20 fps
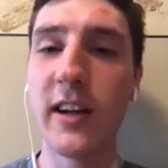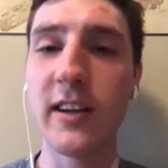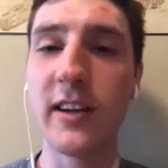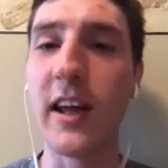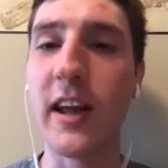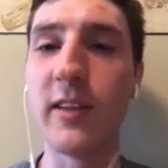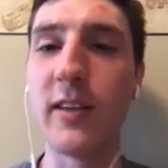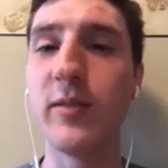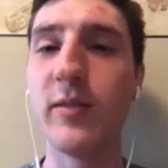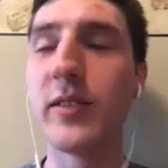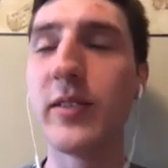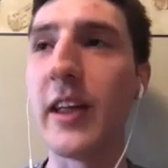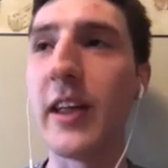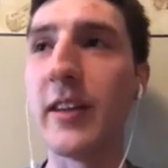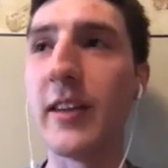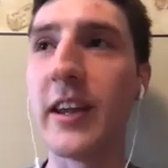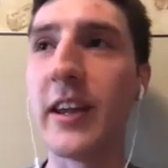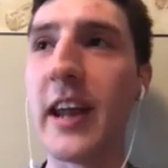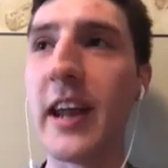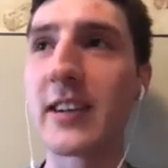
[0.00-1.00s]
And
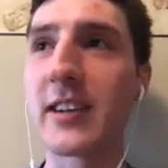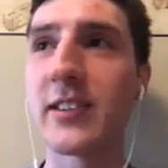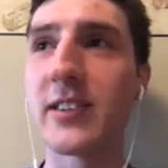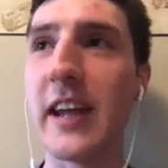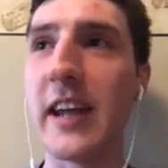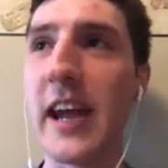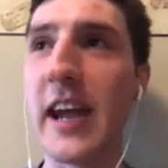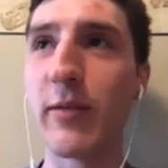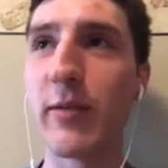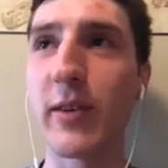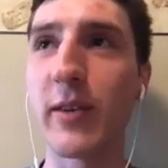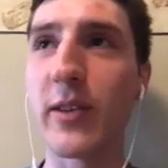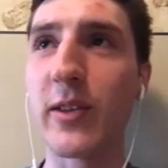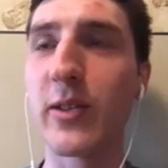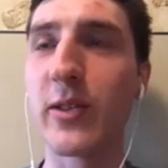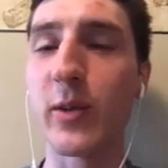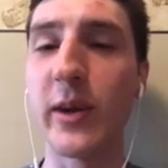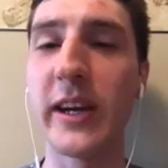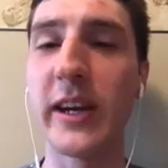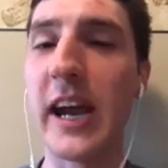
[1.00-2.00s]
then the next day for the
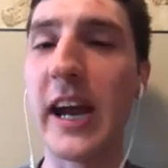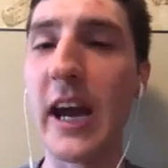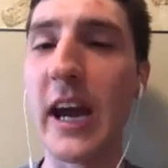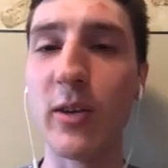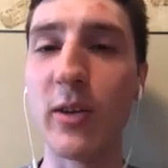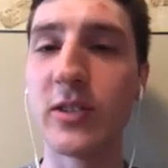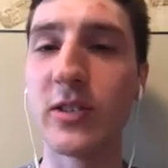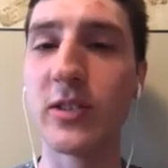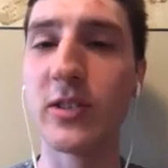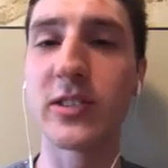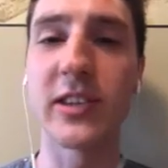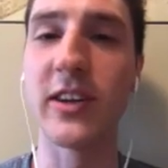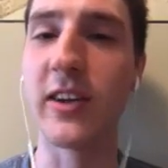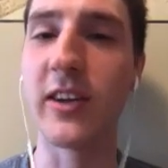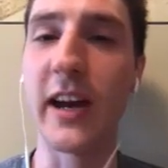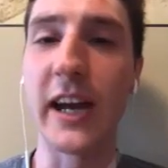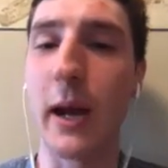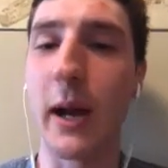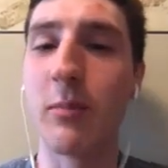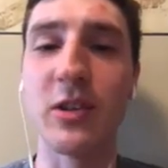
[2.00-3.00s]
3K, I was just
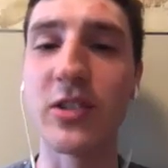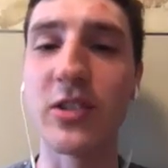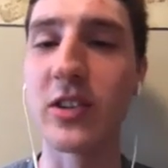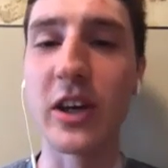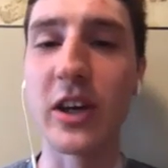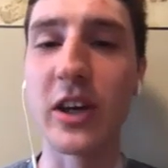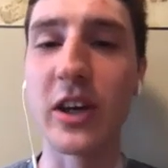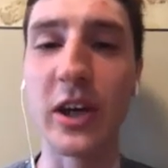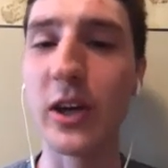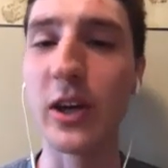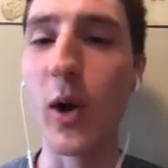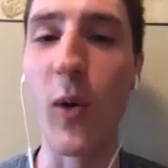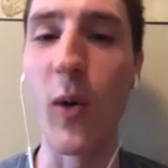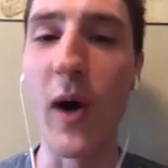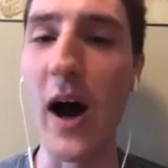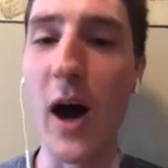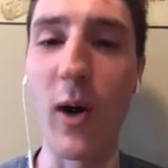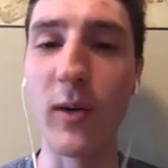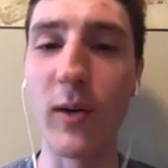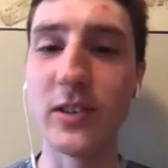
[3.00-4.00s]
I'm just gonna go
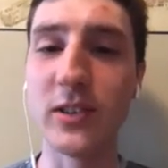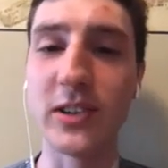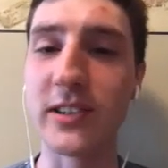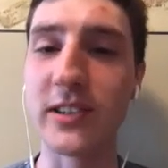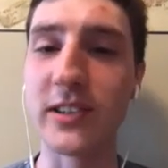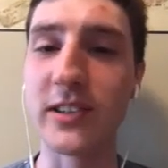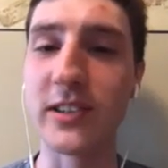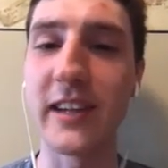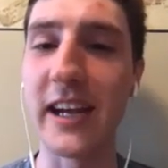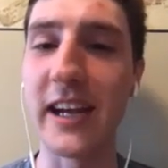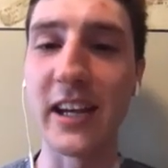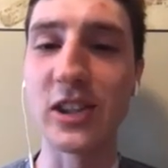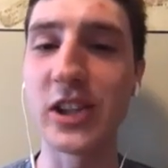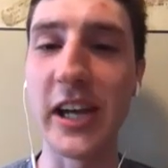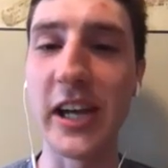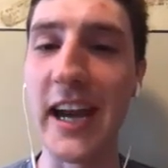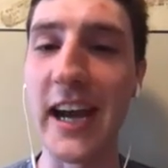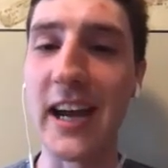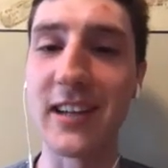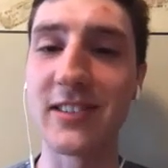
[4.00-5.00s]
out and just take a
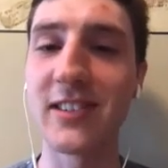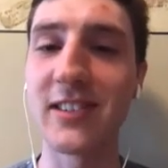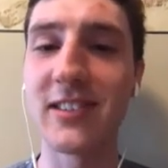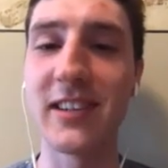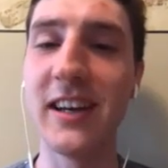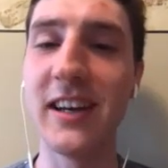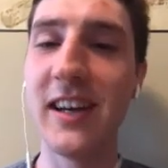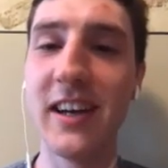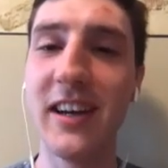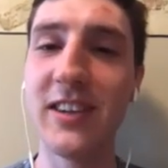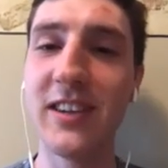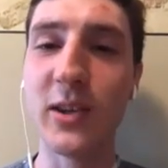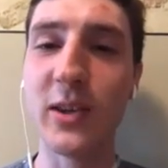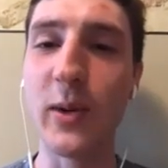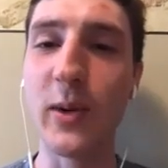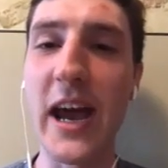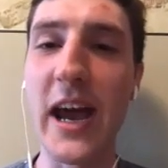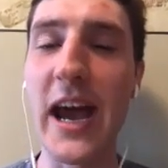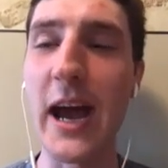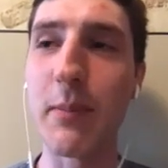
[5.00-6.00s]
chance, see what
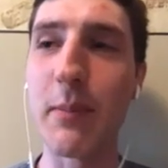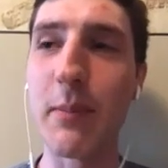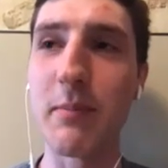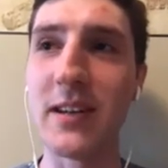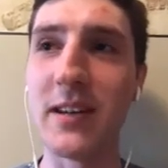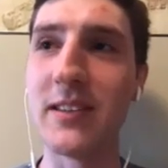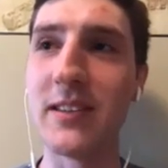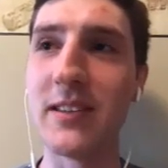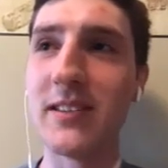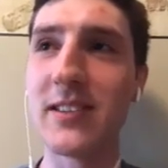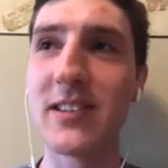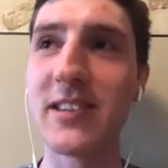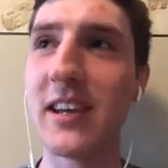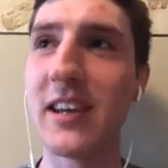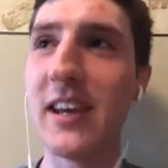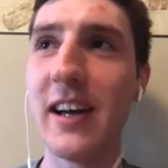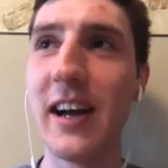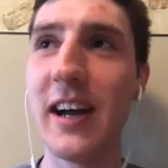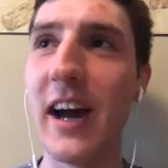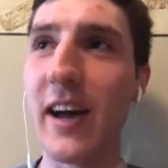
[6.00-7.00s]
happens.
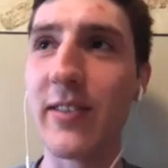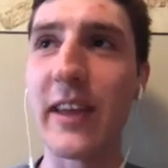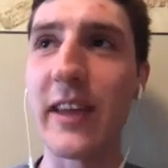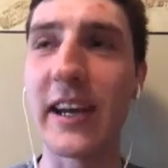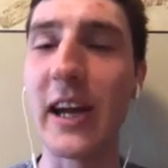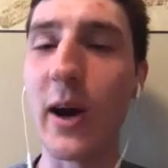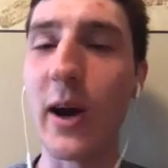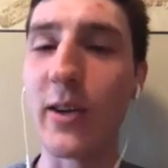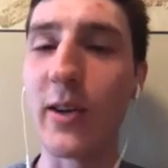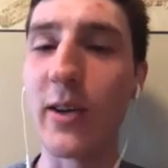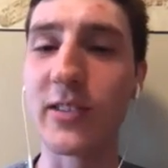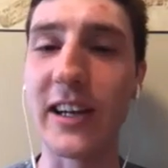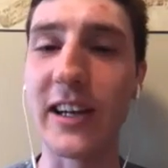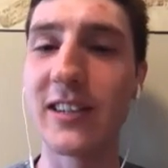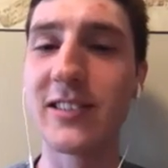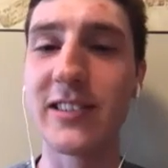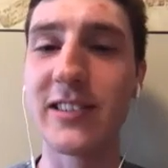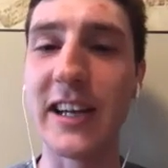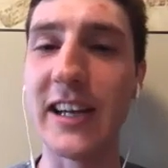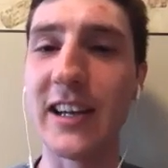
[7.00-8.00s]
I think I was like
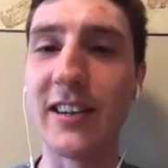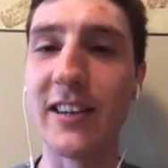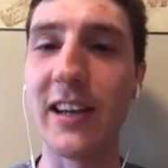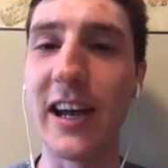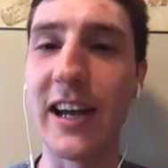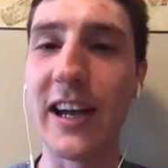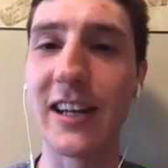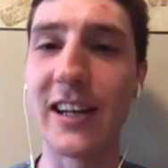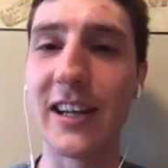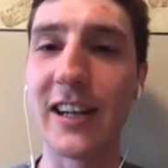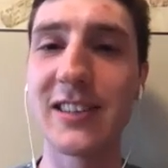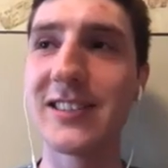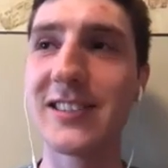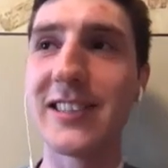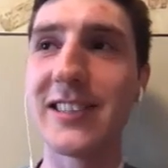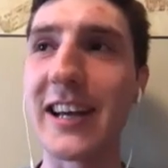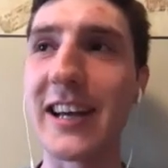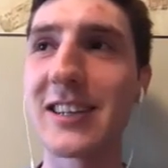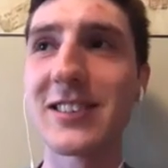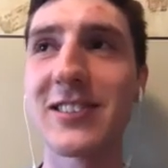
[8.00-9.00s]
seated like
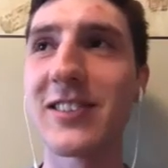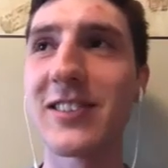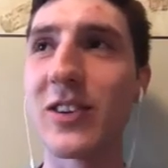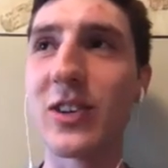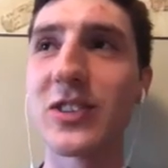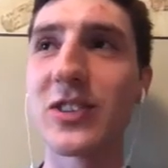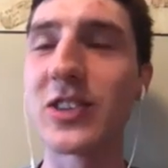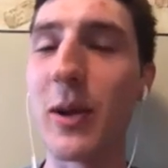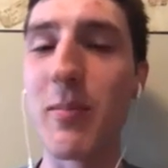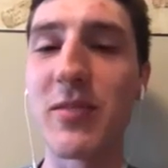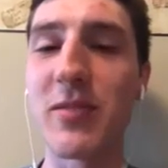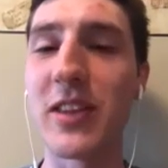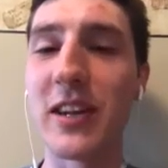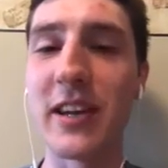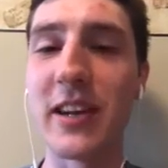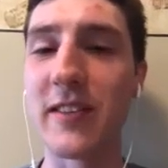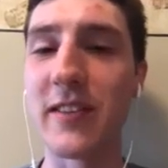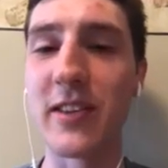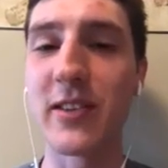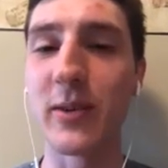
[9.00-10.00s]
6th or something in
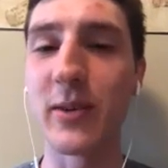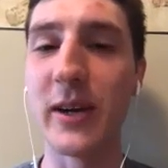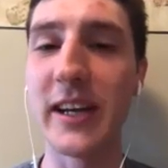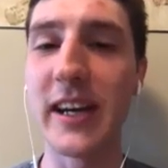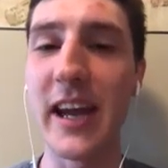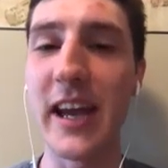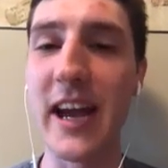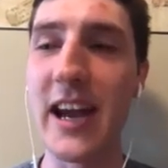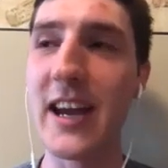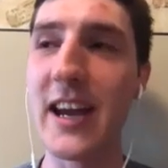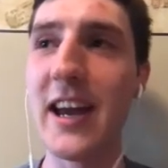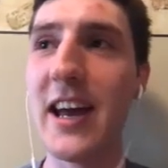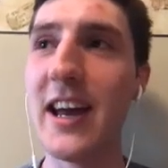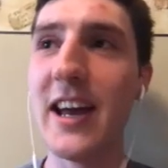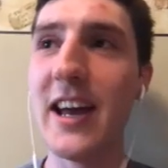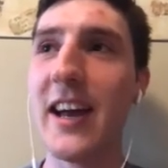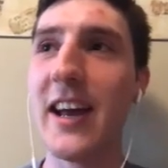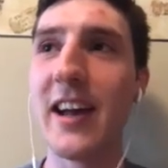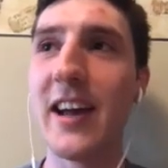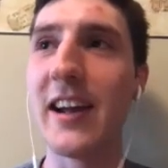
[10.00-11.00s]
the 3K.
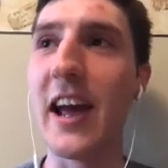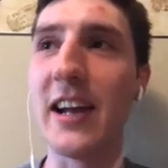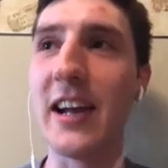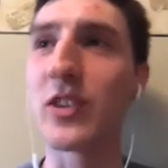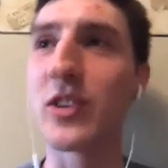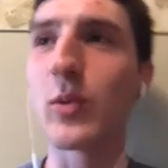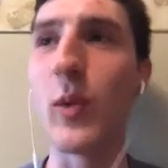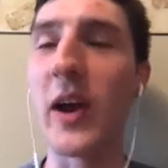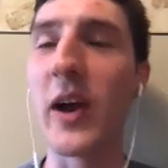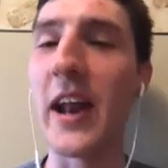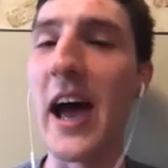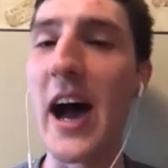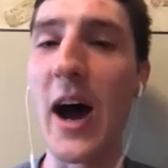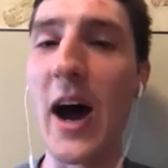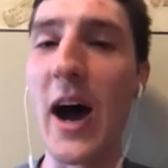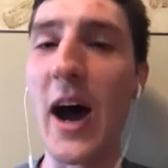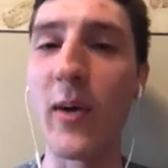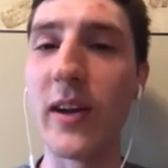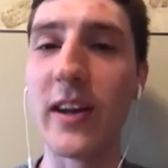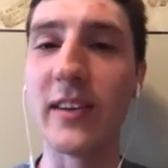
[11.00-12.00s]
And I just went
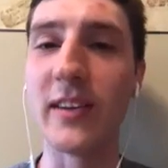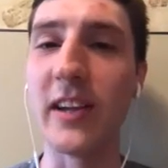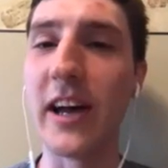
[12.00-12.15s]
out and